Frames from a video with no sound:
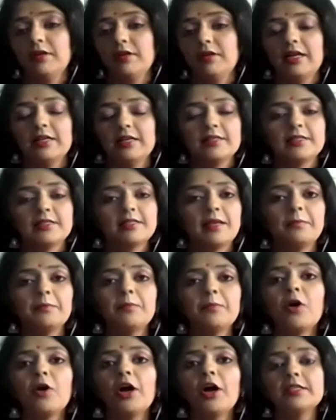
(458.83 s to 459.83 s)
as
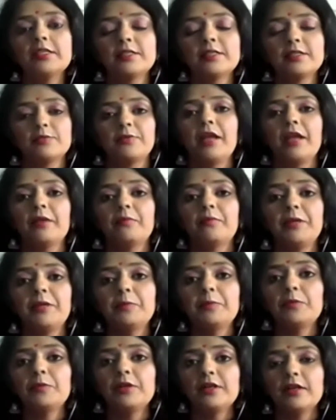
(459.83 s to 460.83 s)
employees, where
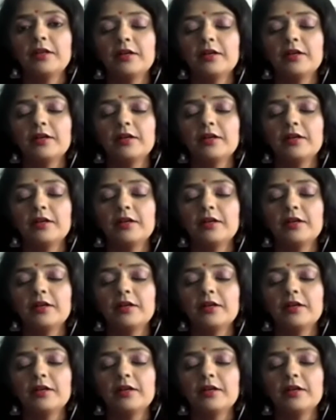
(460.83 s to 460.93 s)
people